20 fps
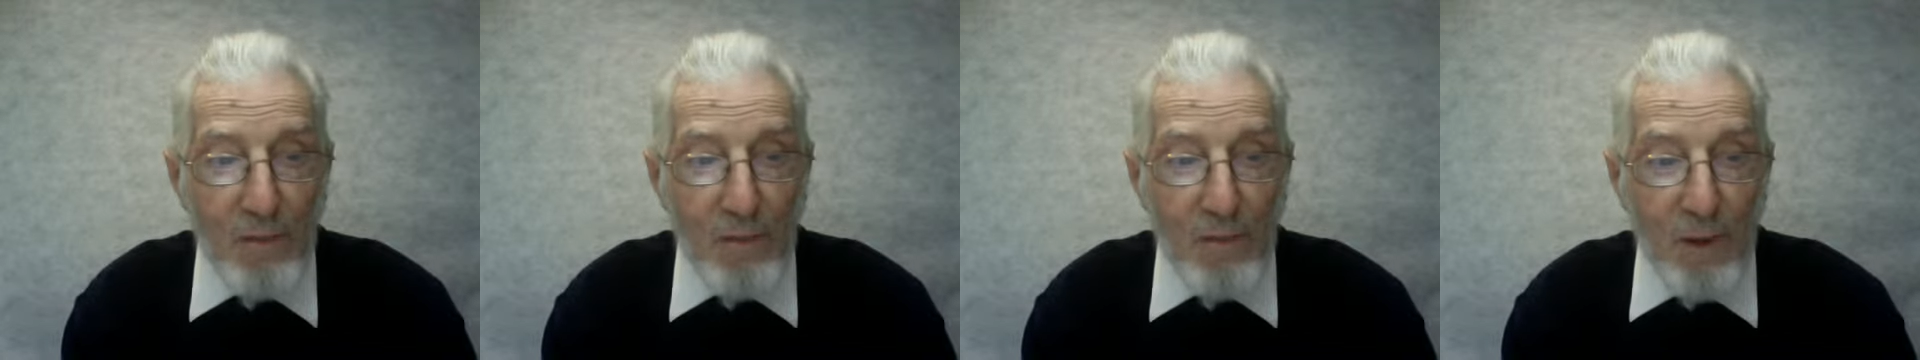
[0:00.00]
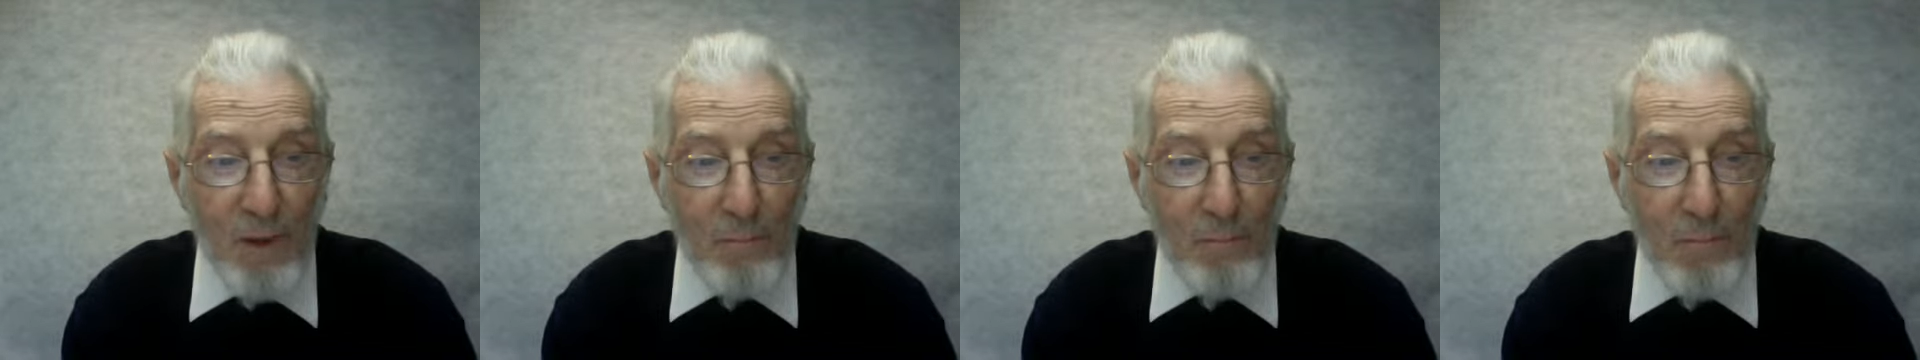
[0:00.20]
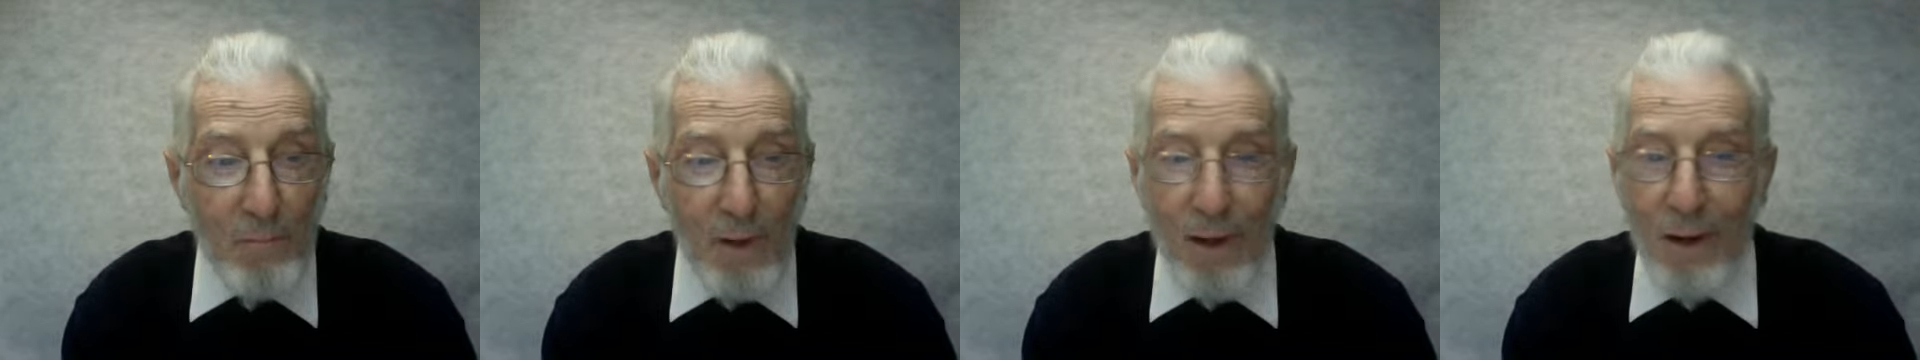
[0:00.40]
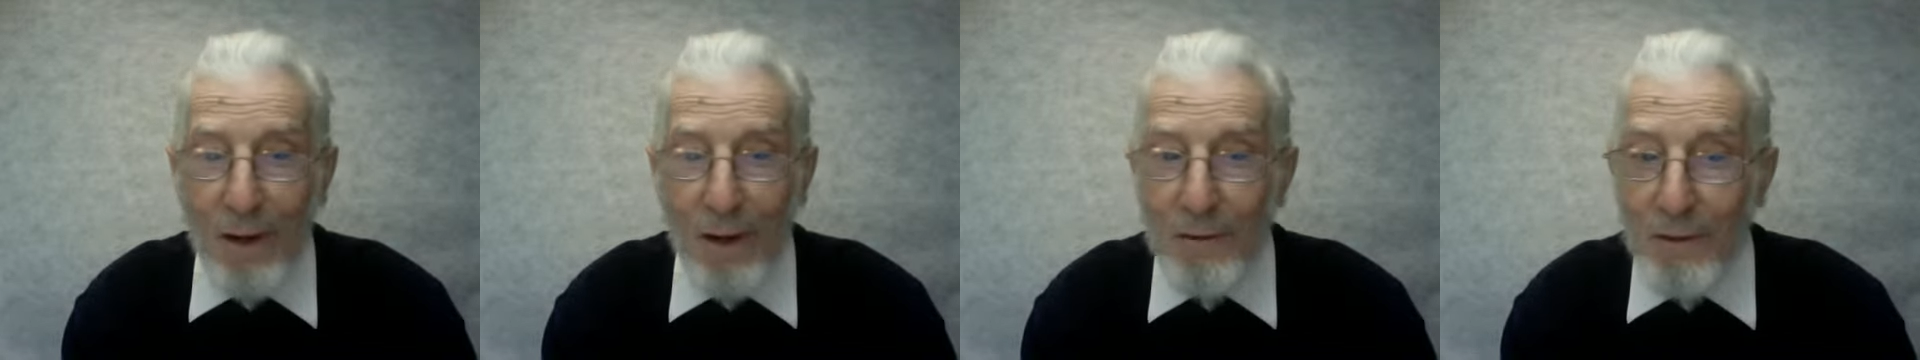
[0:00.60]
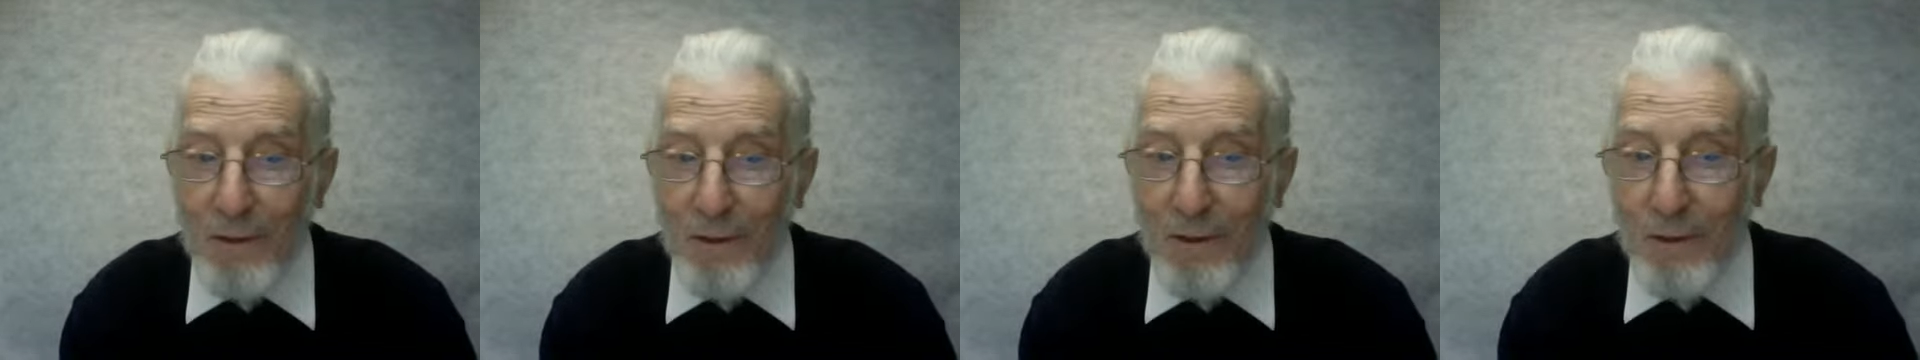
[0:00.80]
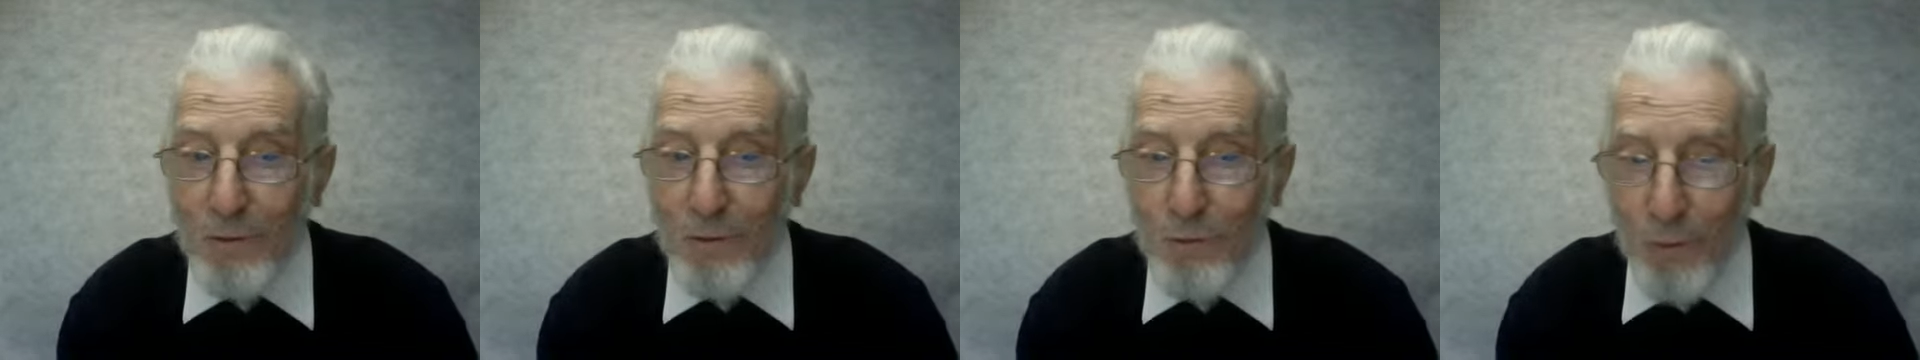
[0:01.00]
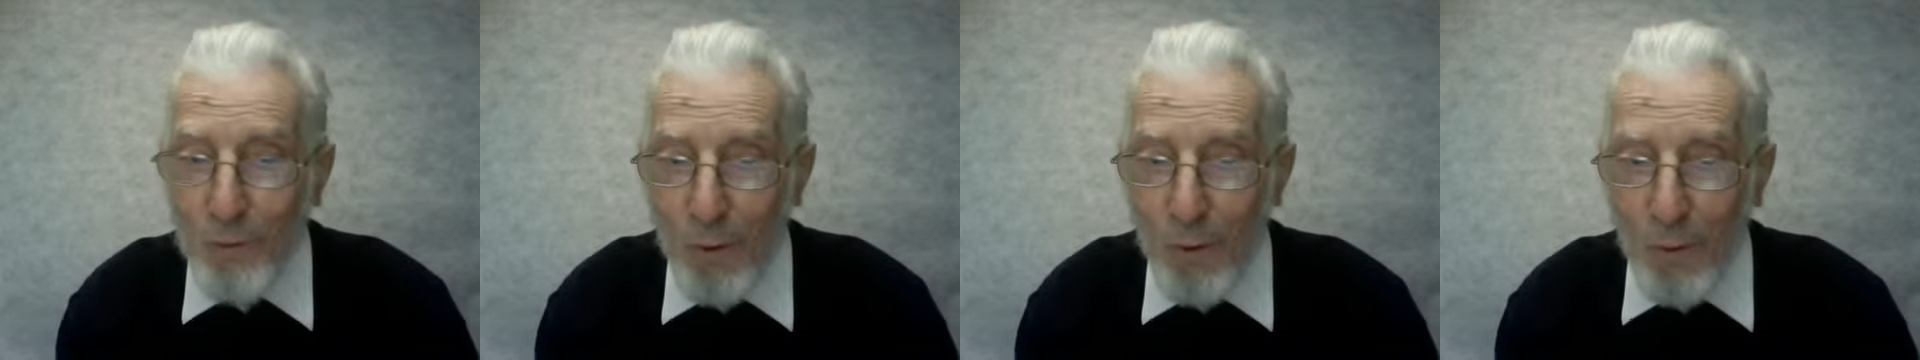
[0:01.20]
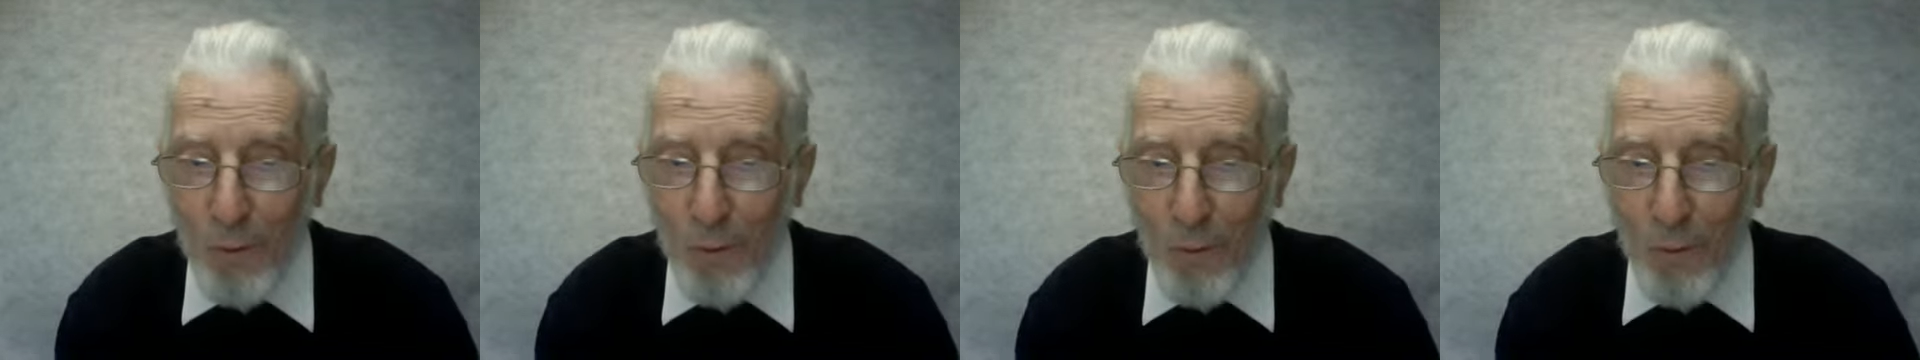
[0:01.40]
them under
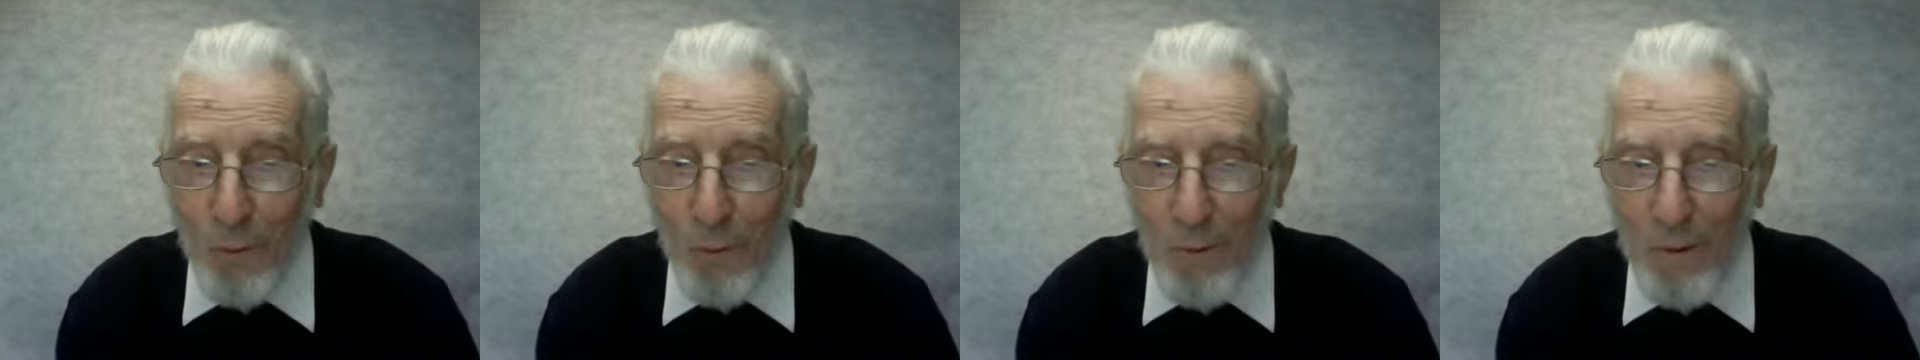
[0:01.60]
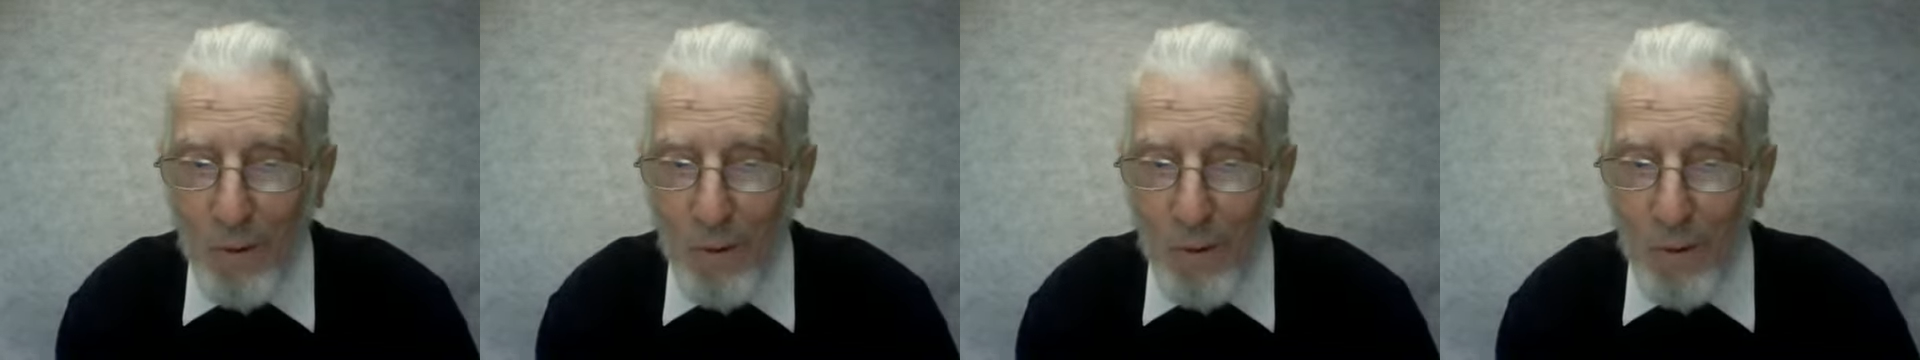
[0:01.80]
control.